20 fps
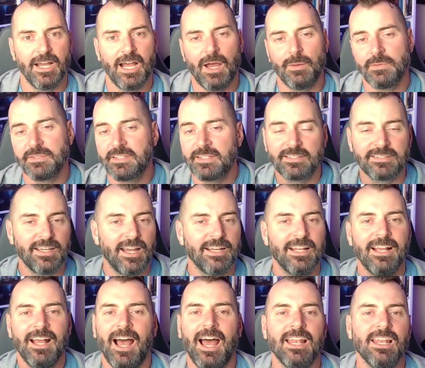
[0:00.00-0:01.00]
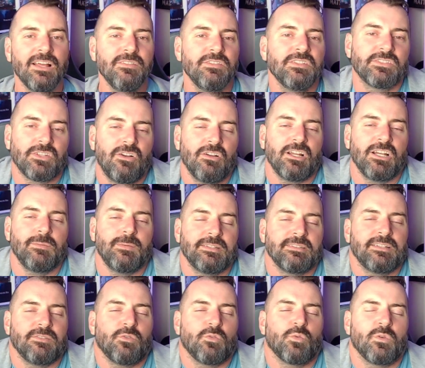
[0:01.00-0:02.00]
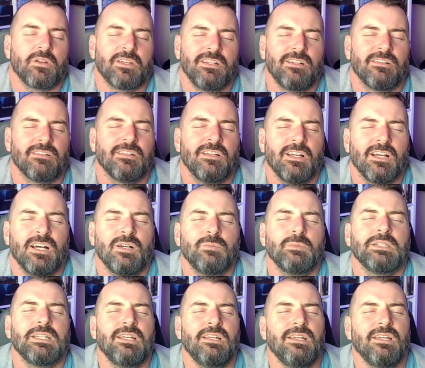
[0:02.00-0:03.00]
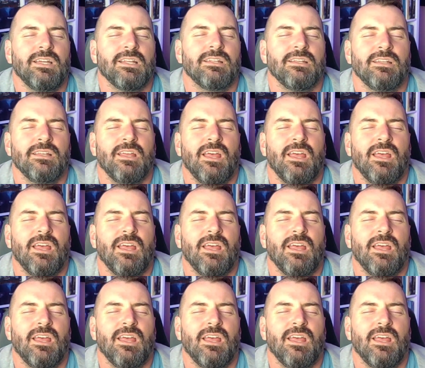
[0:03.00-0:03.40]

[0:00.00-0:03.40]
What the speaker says: I'm just excited. I love just talking about the stuff we're working on. Oh my God.